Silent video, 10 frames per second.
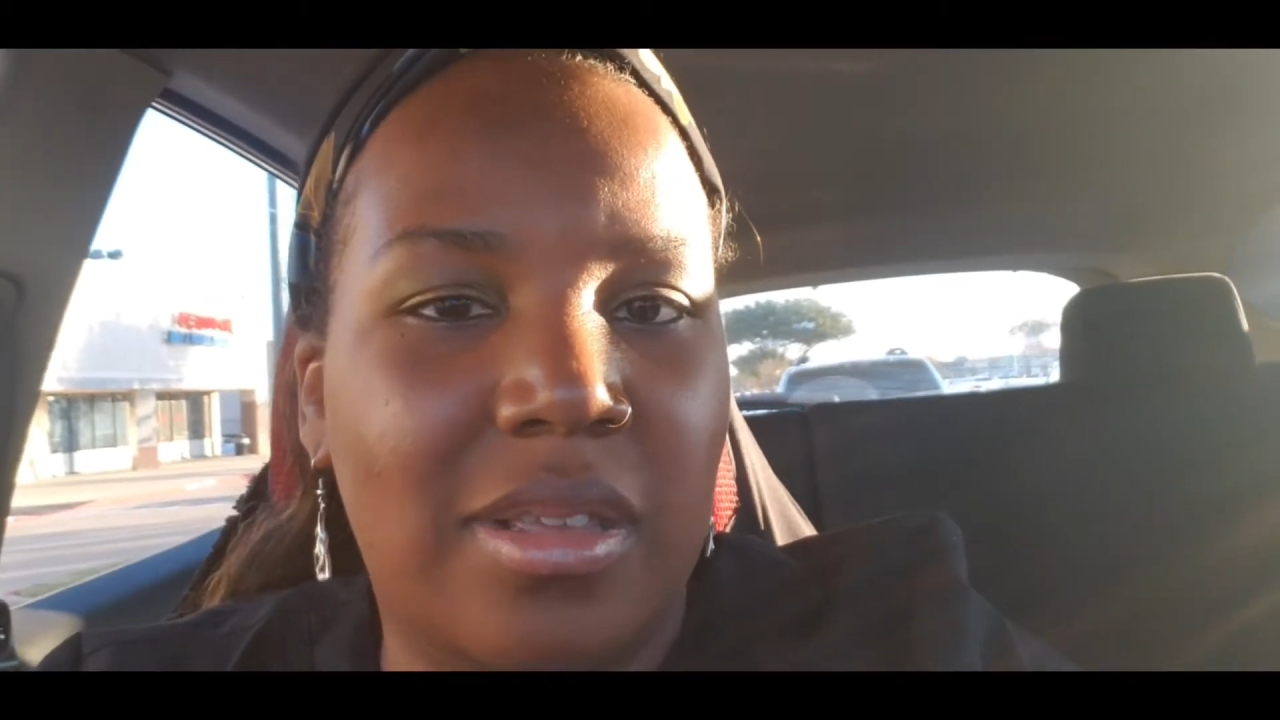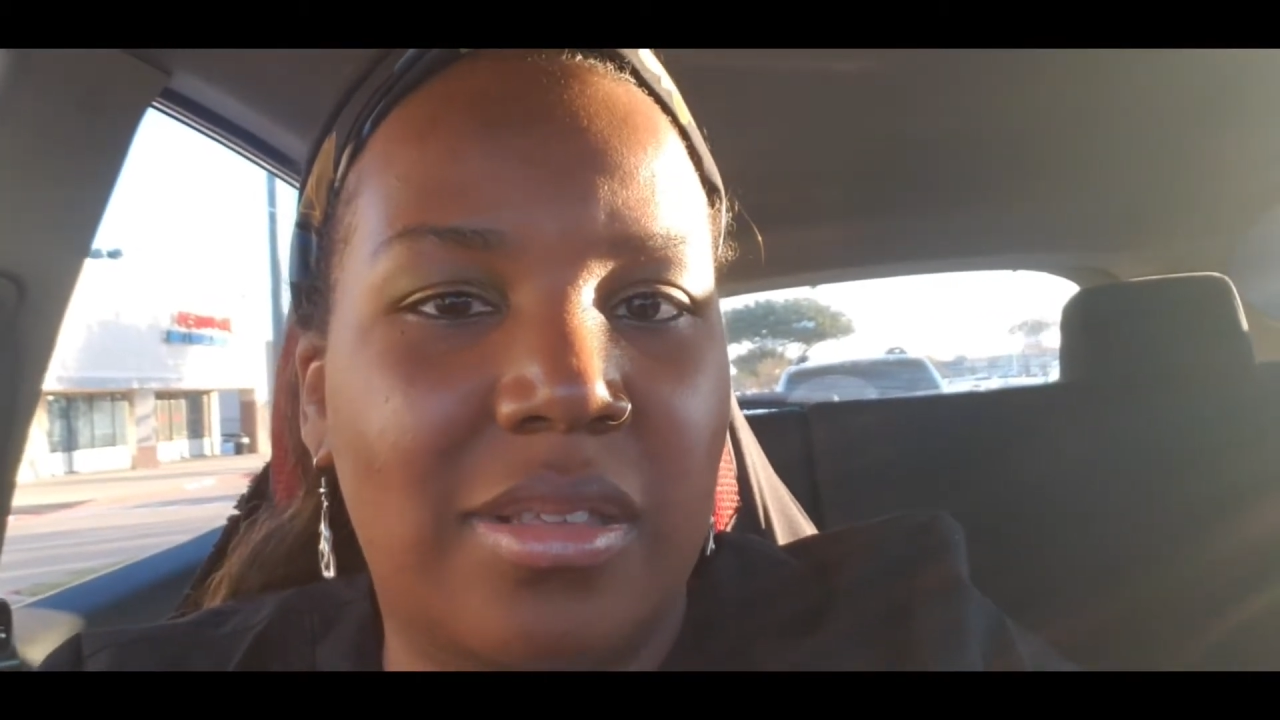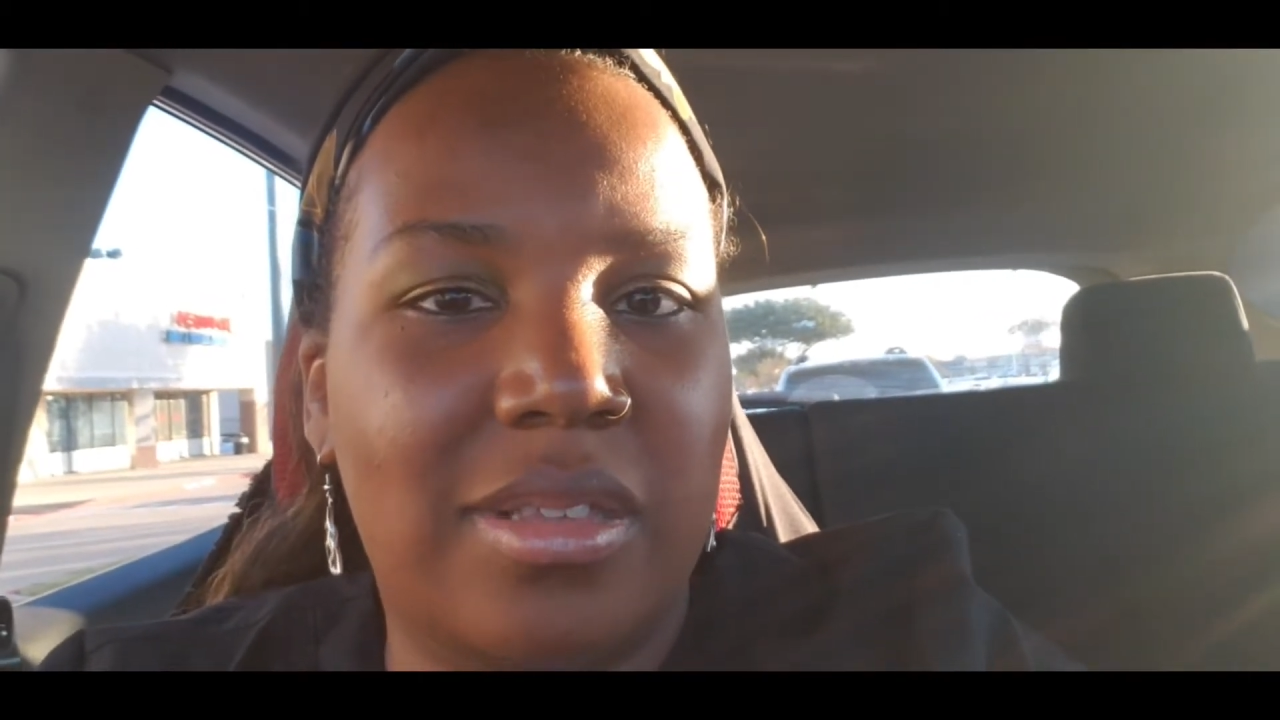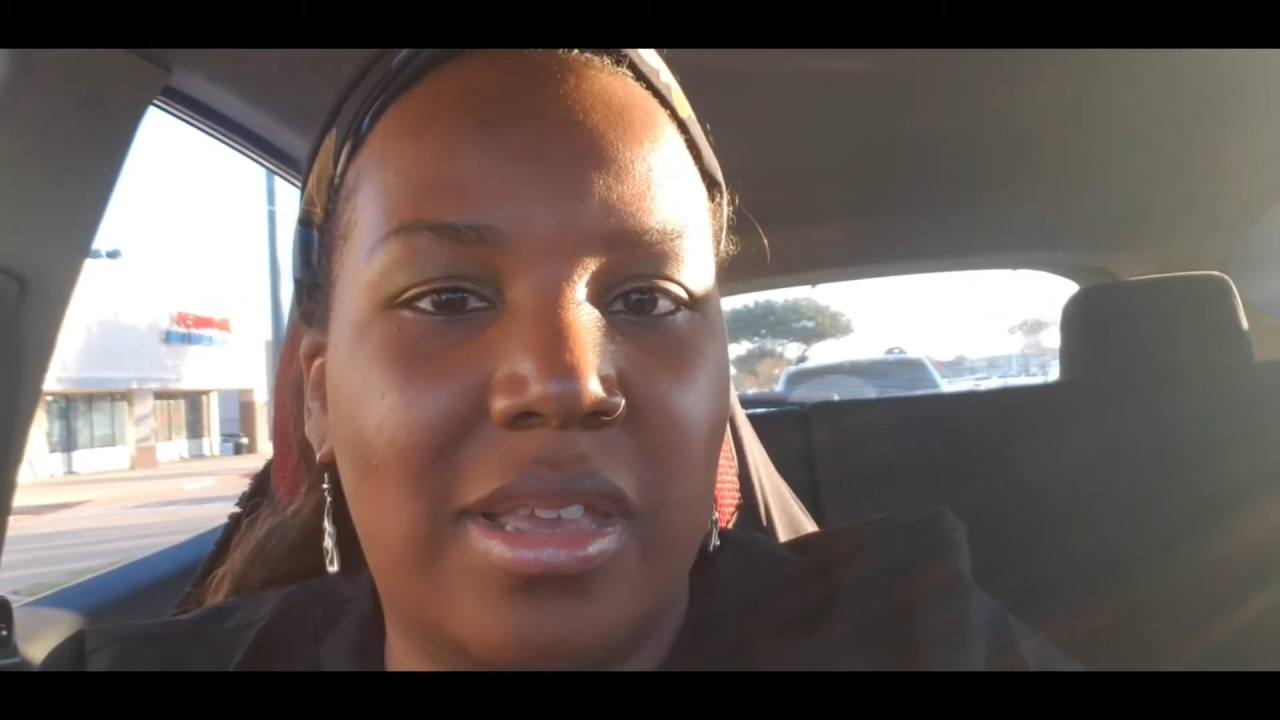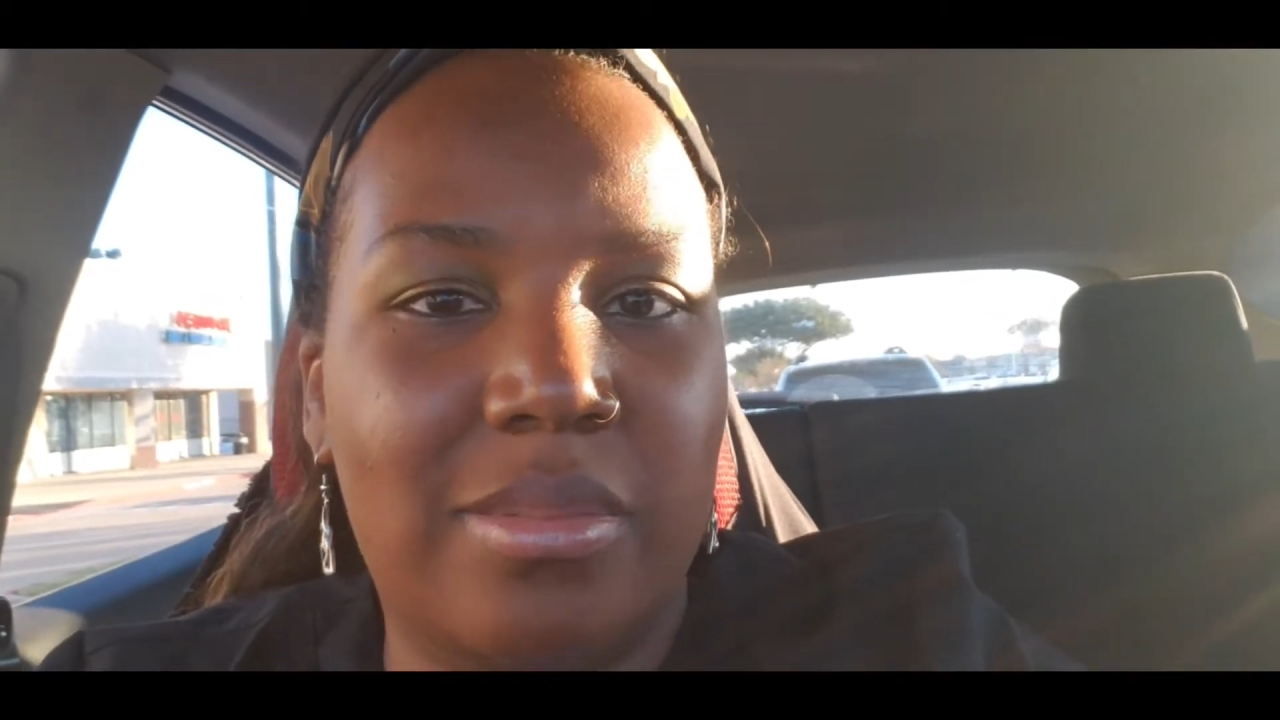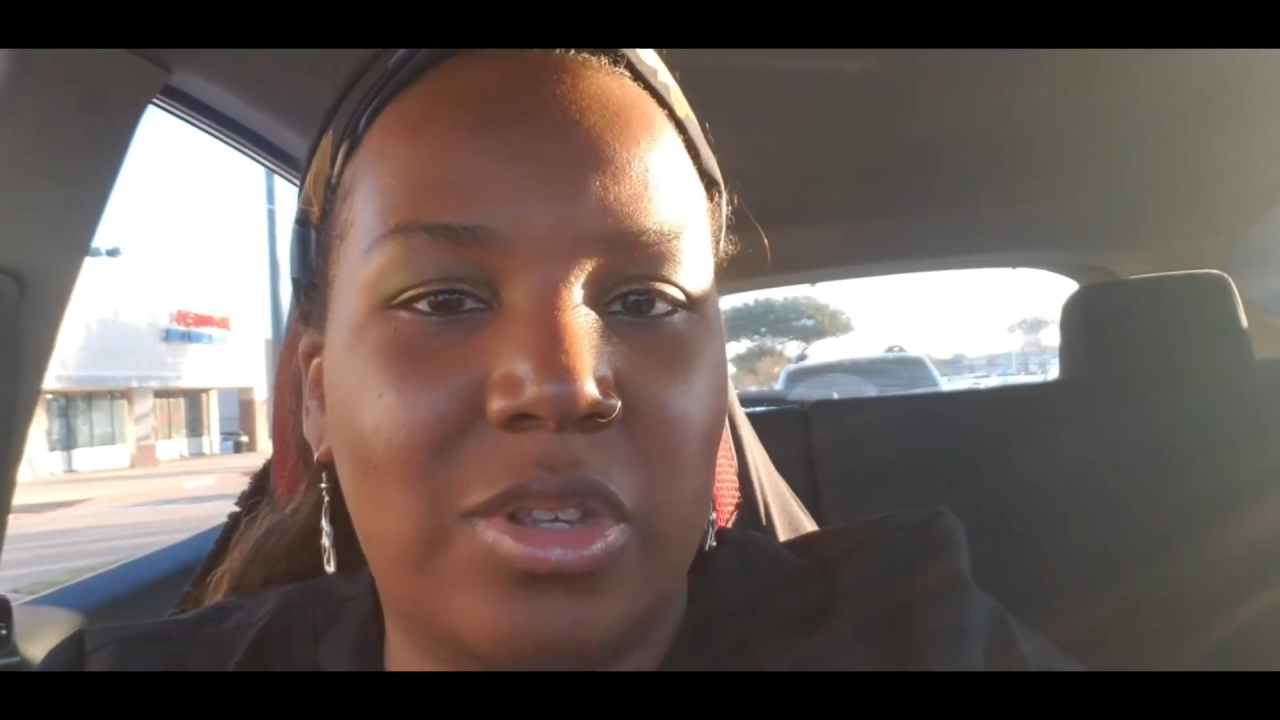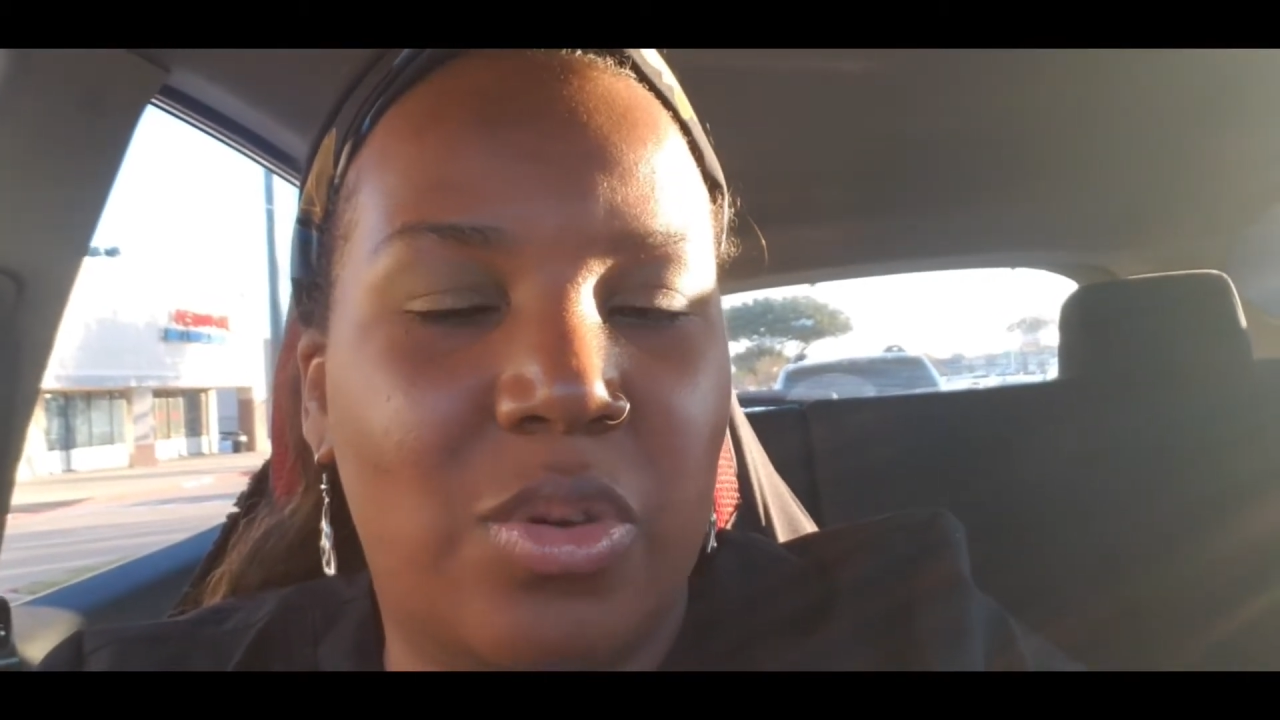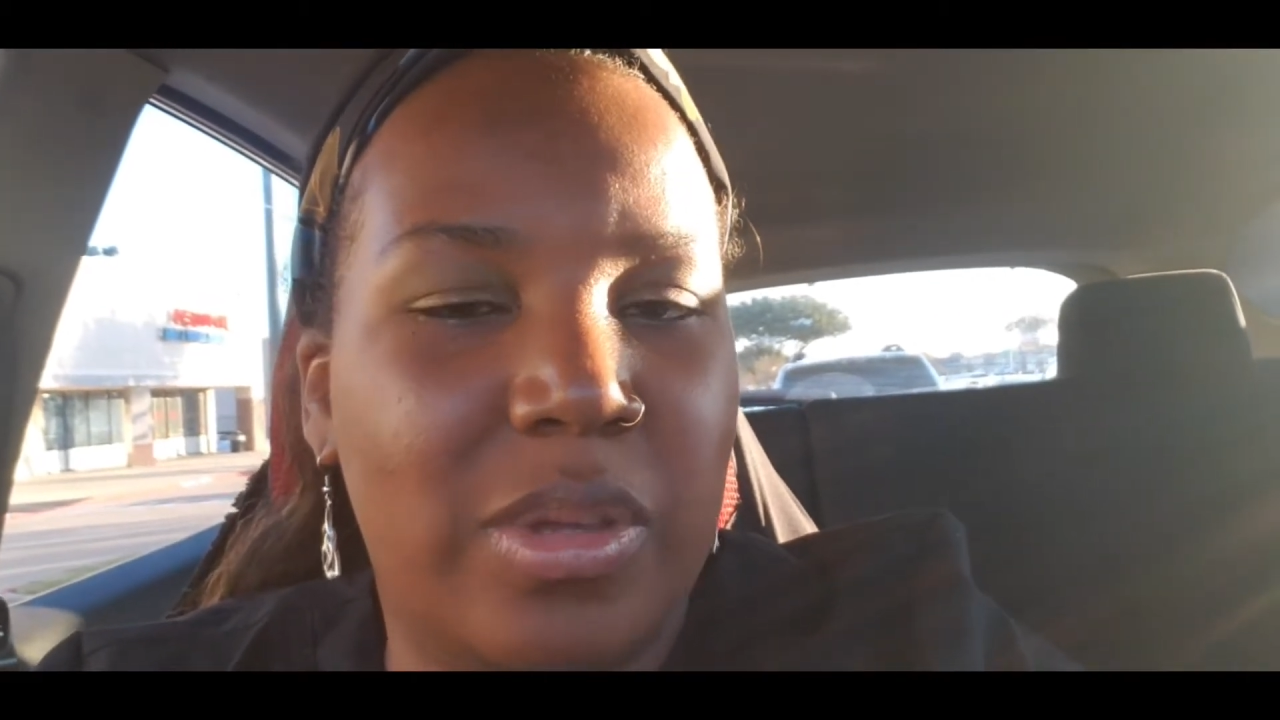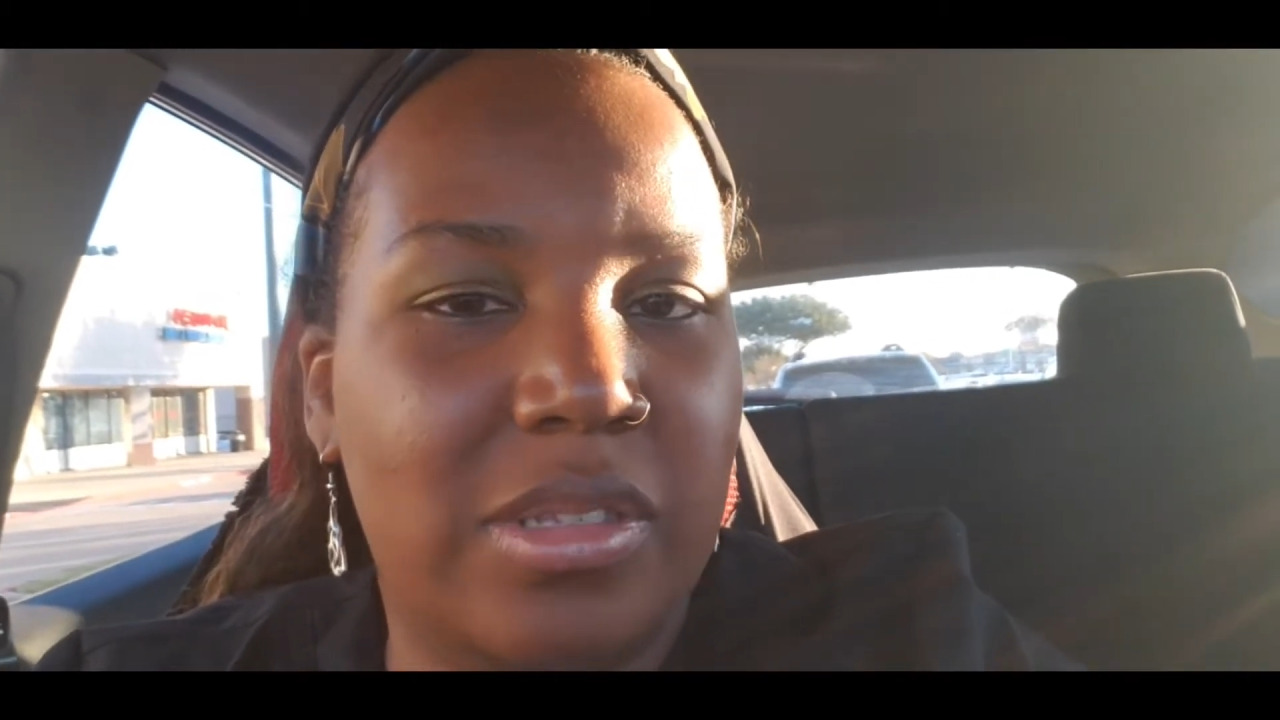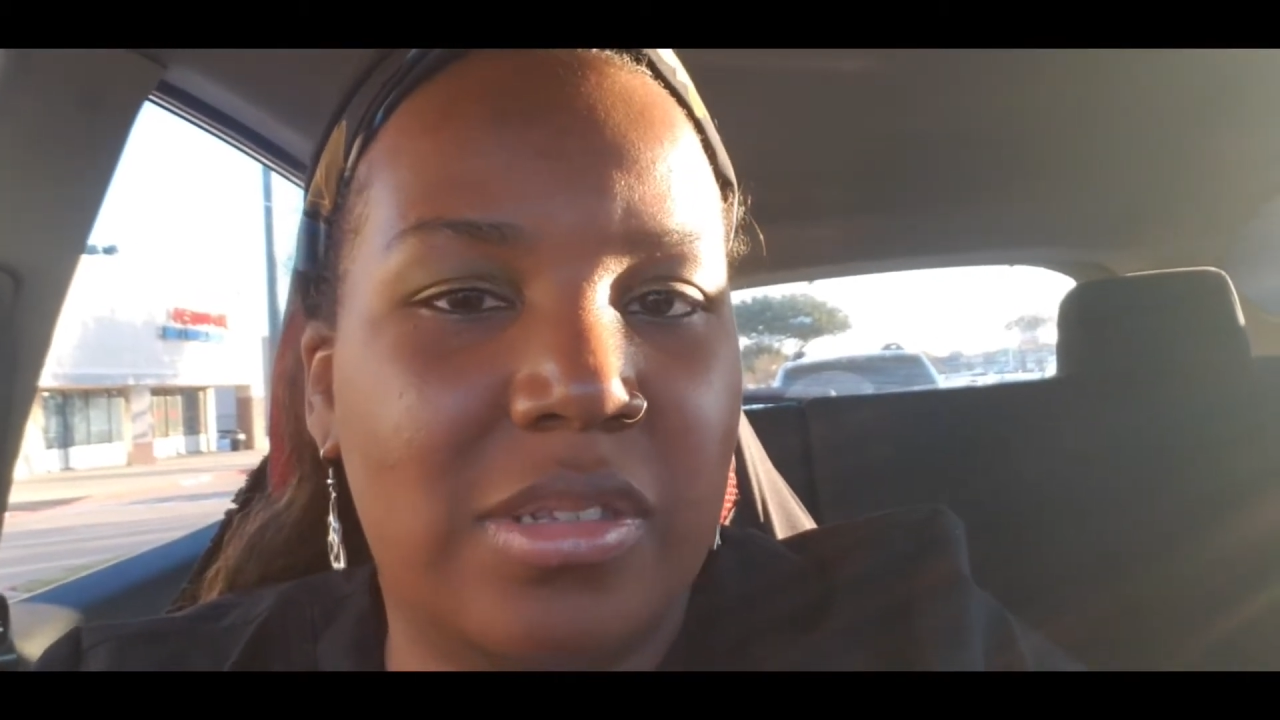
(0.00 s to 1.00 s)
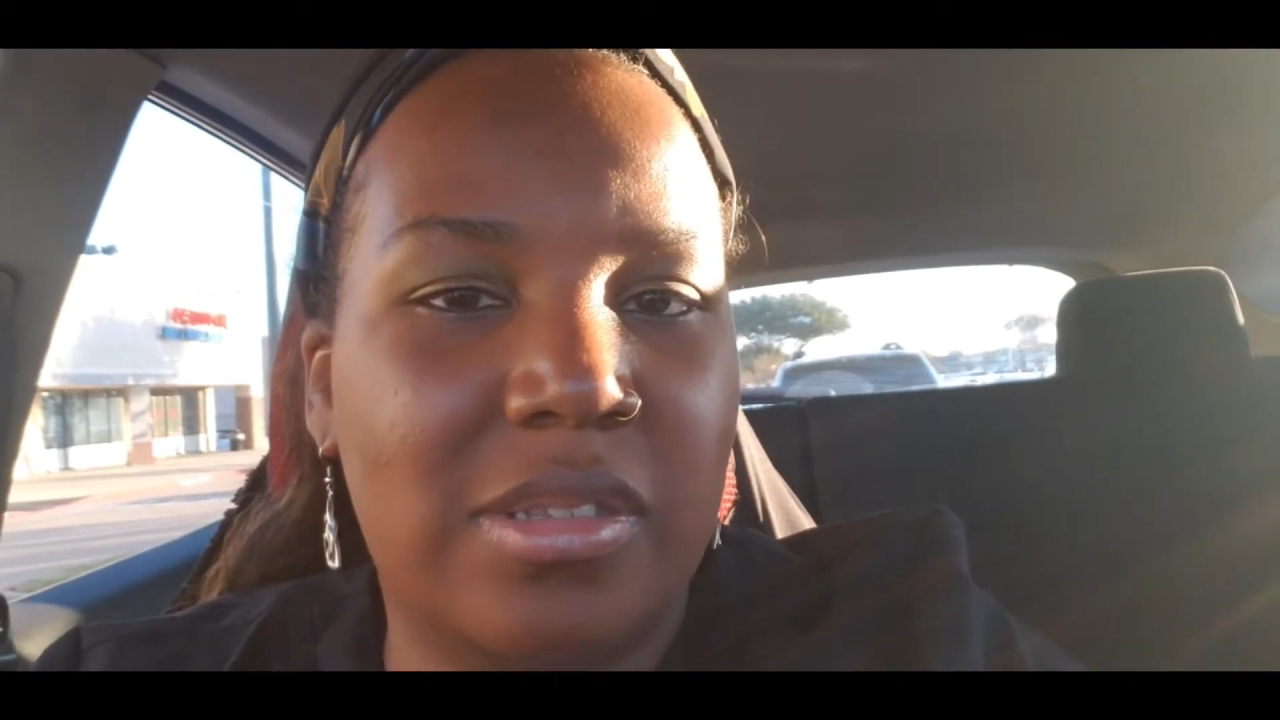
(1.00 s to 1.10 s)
exams and quizzes